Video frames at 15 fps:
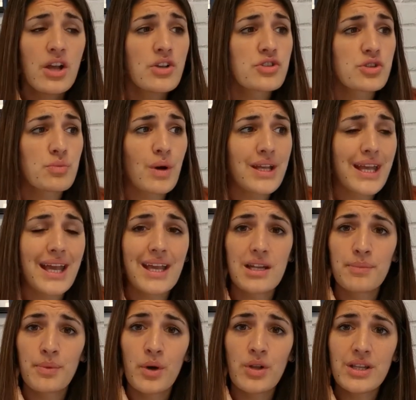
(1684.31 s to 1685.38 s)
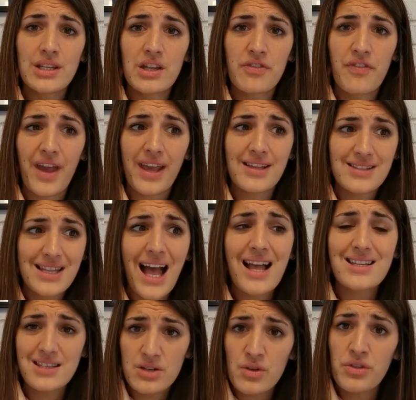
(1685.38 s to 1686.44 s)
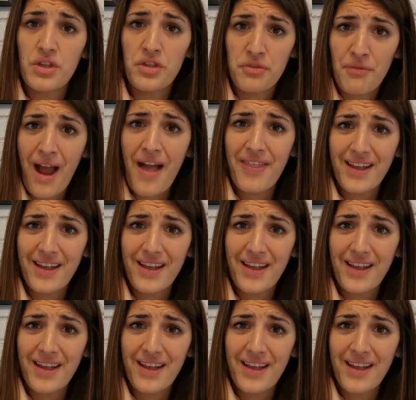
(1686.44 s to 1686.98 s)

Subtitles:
Someone kicking a ball in your face, that's another threat.